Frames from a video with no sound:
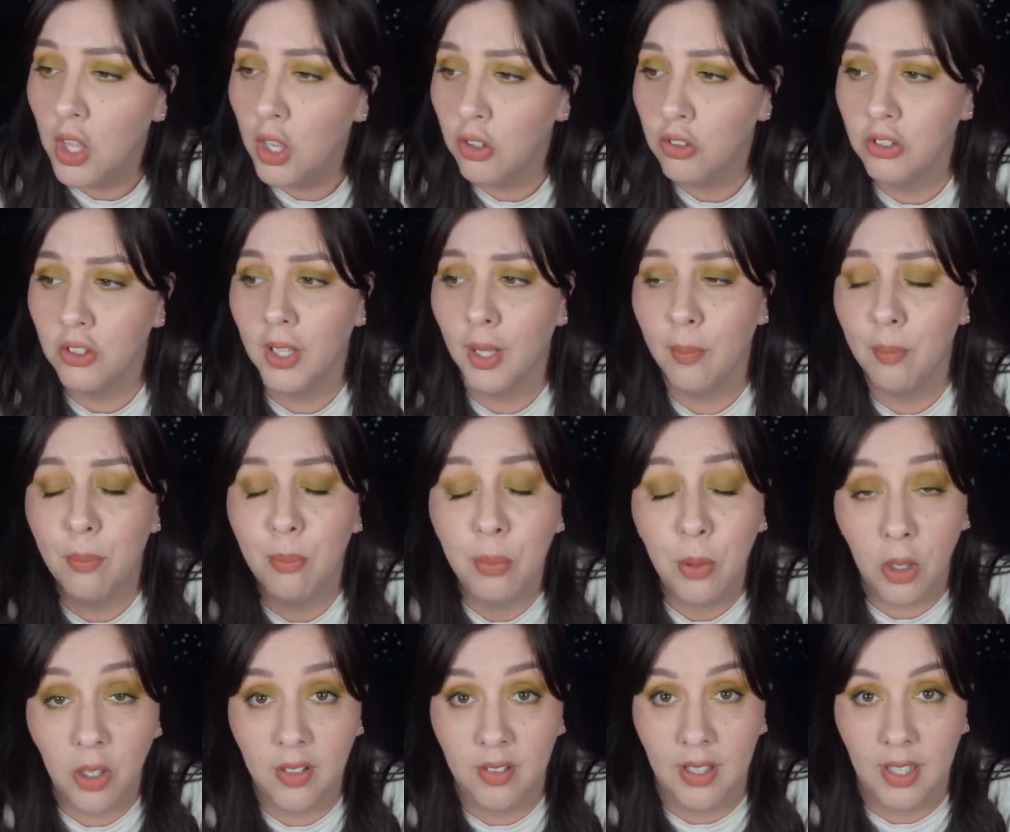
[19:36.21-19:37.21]
She like
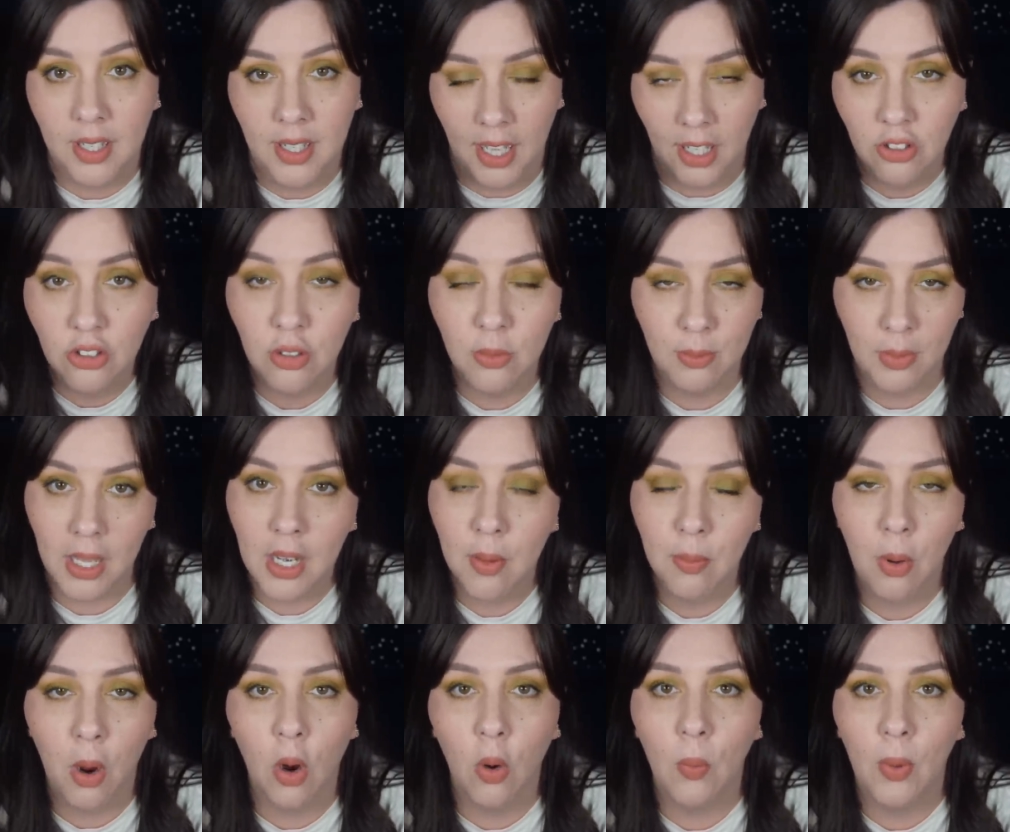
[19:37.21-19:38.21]
booked it and actually made
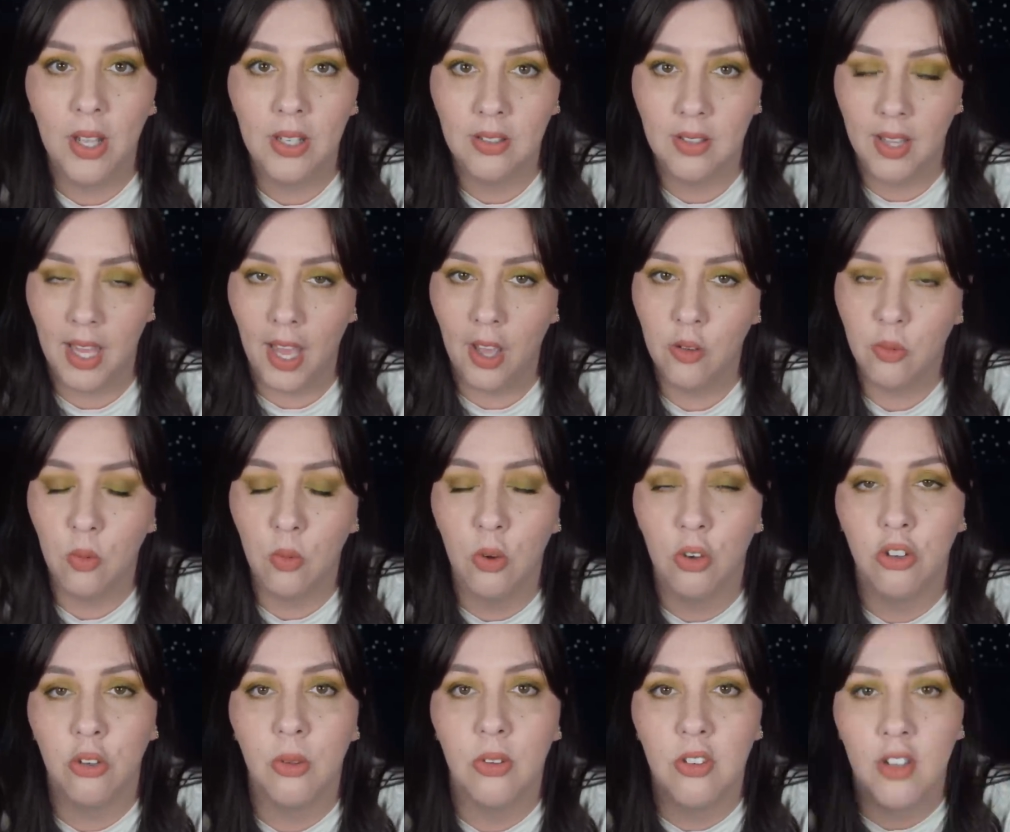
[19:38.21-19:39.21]
it partway into the house before
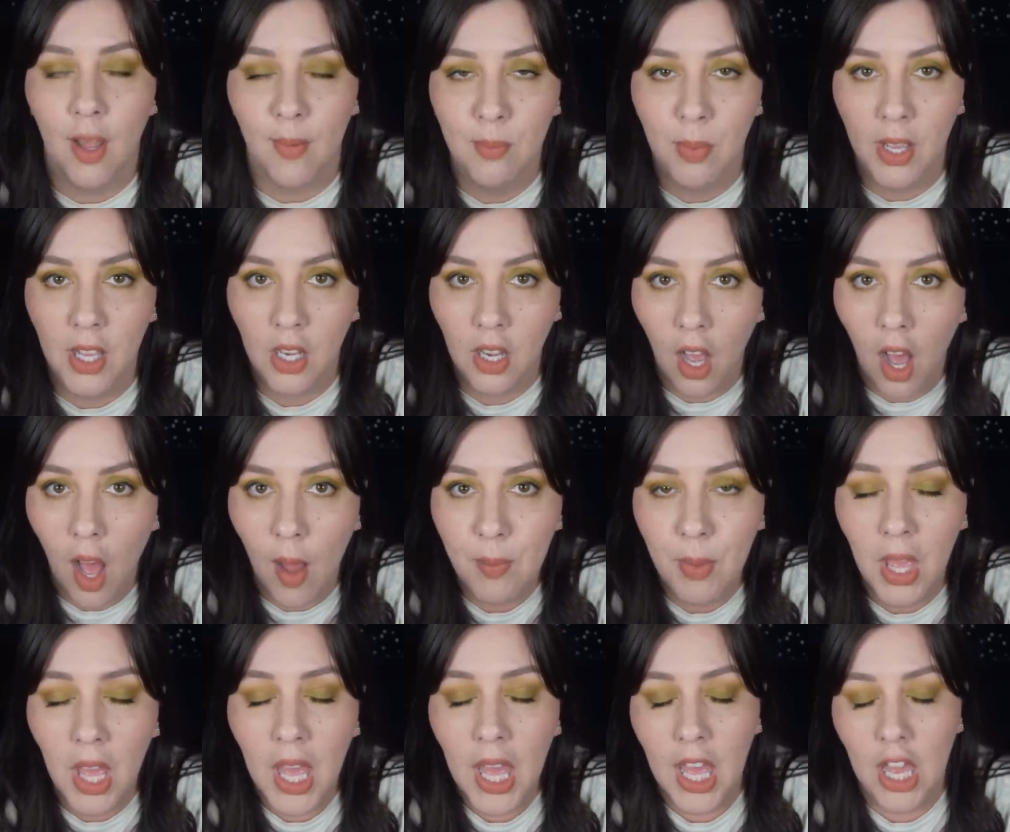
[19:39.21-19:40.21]
she was stopped by a cop.